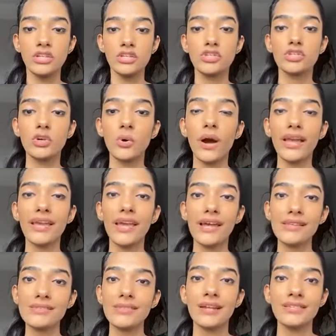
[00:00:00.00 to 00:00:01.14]
So I
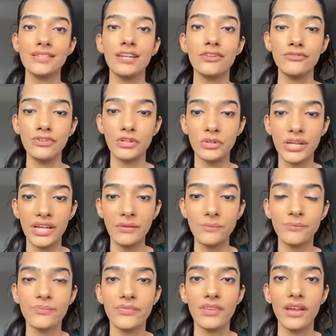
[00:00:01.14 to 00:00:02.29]
guess that's it for today.
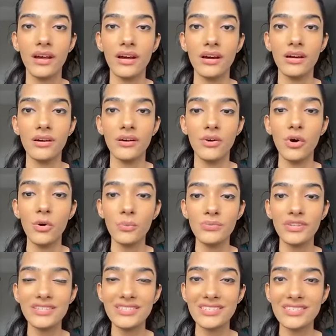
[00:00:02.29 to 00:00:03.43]
Hope
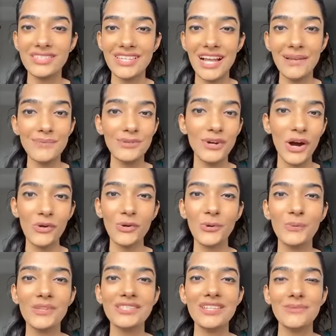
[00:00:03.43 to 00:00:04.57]
this helped you out.
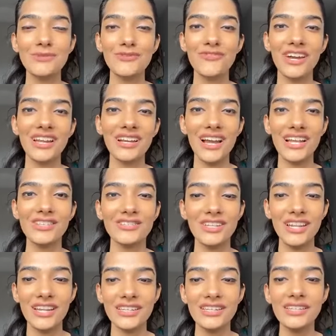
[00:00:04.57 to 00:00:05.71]
Hope this helps you find clients on
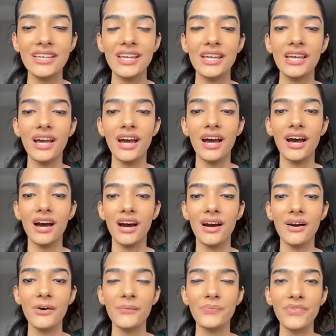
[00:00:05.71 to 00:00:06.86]
LinkedIn.
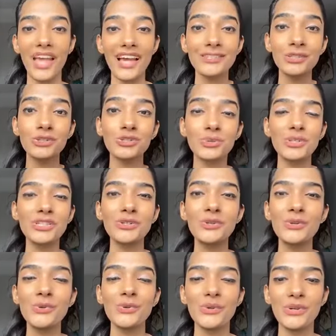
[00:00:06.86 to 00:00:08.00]
As usual,
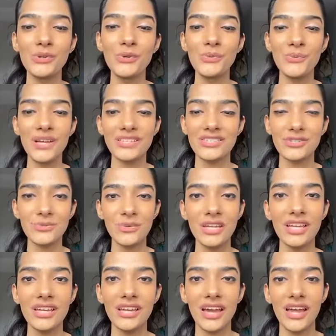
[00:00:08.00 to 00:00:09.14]
do message
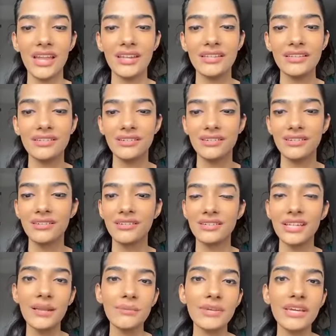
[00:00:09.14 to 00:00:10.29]
me and
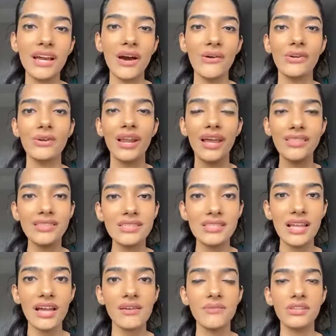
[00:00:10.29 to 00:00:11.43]
tell me how you like this
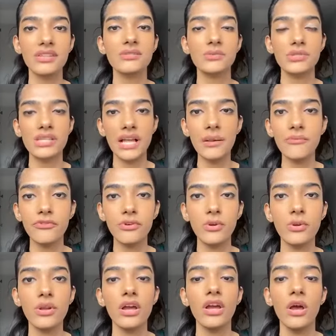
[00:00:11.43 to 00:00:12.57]
live, whether this was
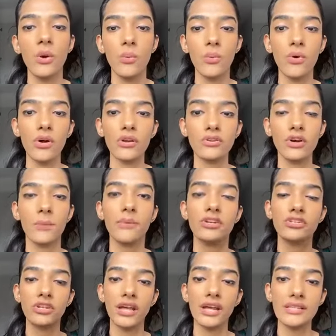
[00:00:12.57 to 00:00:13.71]
helpful, what topic
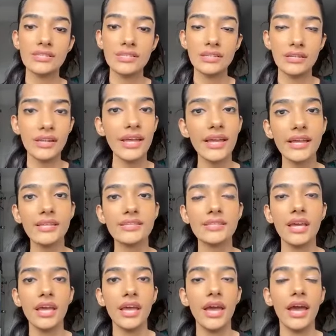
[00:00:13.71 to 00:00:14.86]
should I consider next,
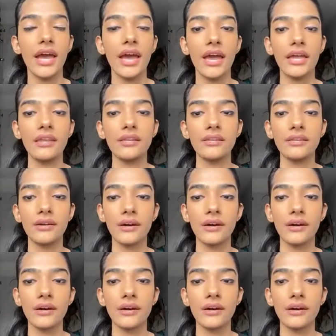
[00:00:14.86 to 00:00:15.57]
and